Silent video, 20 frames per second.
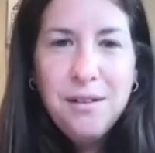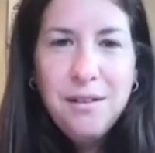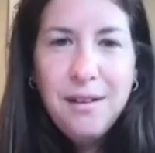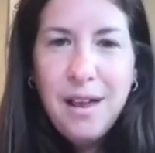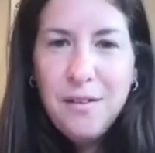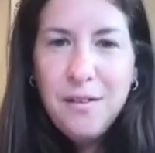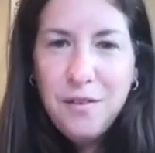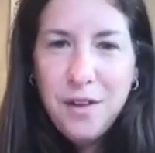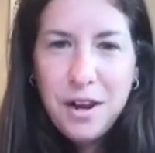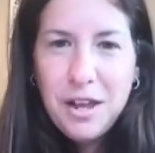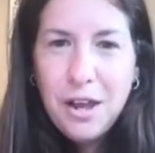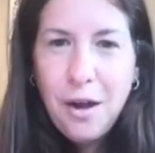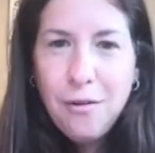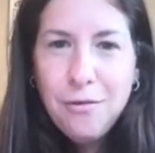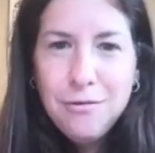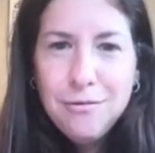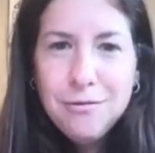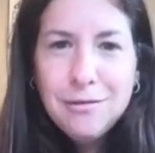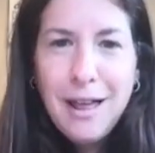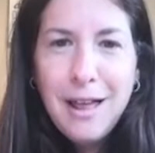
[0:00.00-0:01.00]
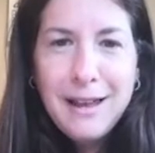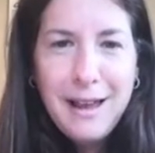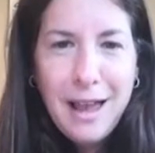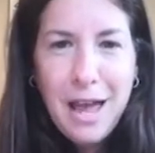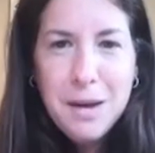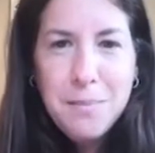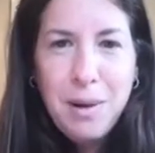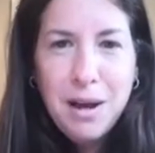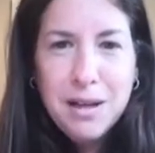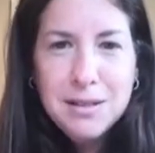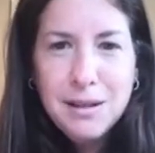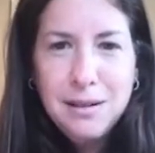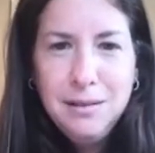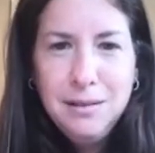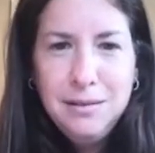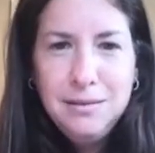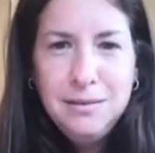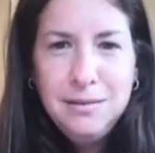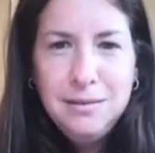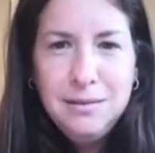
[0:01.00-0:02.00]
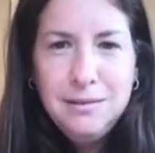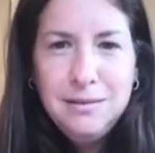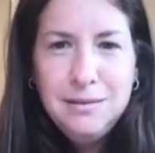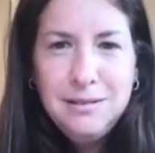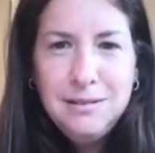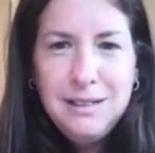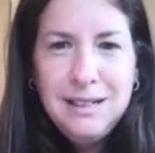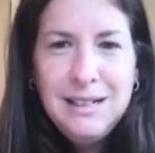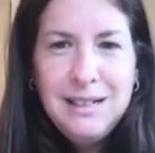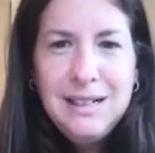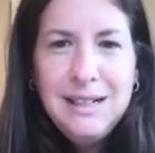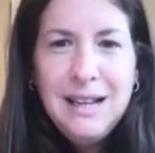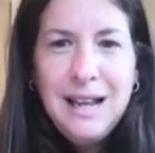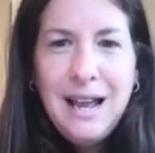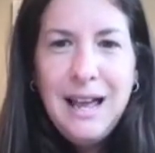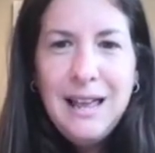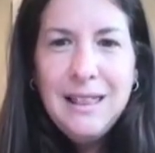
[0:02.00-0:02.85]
a video like Edpuzzle. And